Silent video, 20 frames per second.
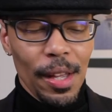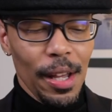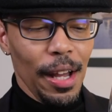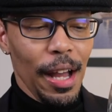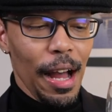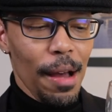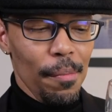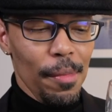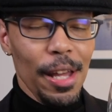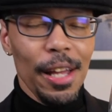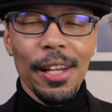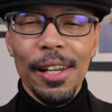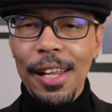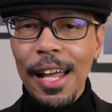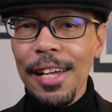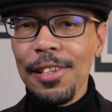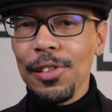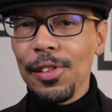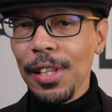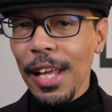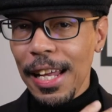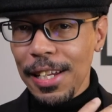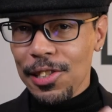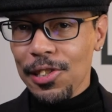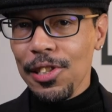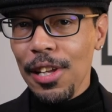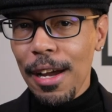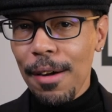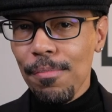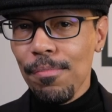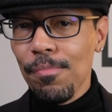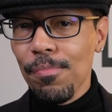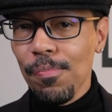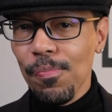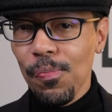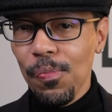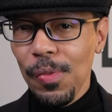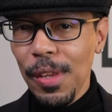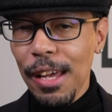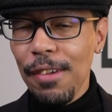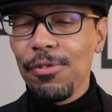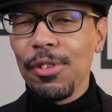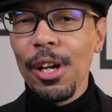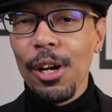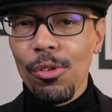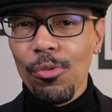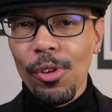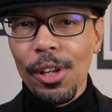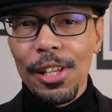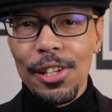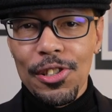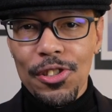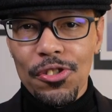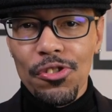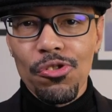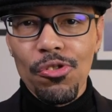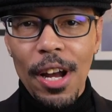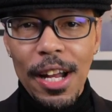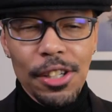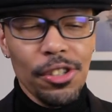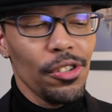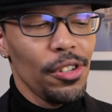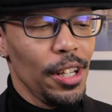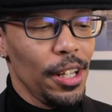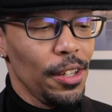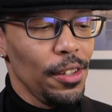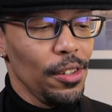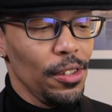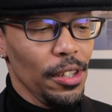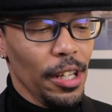I mean, that's them. If they're really stretching it,